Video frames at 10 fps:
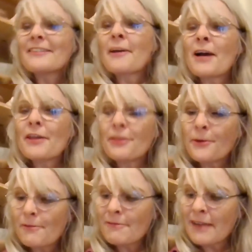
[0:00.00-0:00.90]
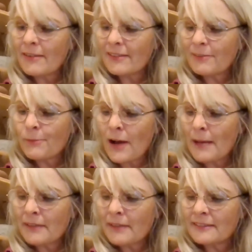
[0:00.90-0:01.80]
So I thought, well, what
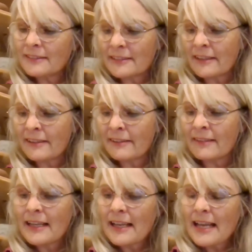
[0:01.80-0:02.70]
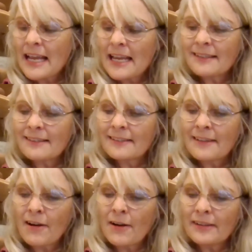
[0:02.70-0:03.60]
I'm going to do is
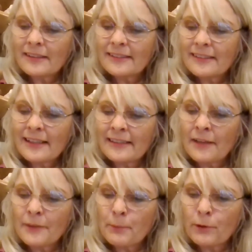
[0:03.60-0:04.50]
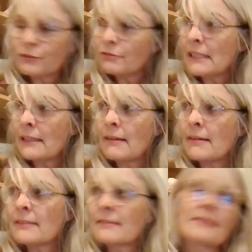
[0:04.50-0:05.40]
start another pottery
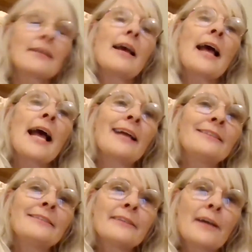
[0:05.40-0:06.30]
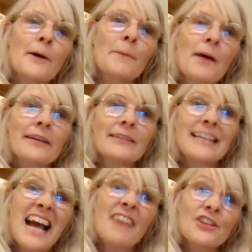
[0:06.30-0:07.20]
class. And I could
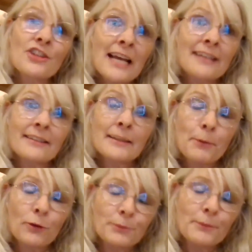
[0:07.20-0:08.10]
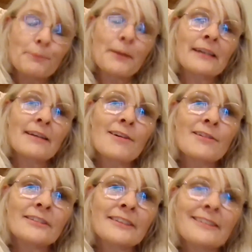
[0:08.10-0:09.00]
have a shed at the bottom of my
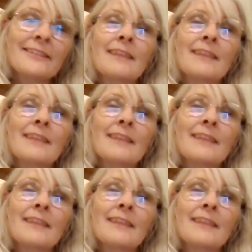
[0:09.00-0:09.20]
garden.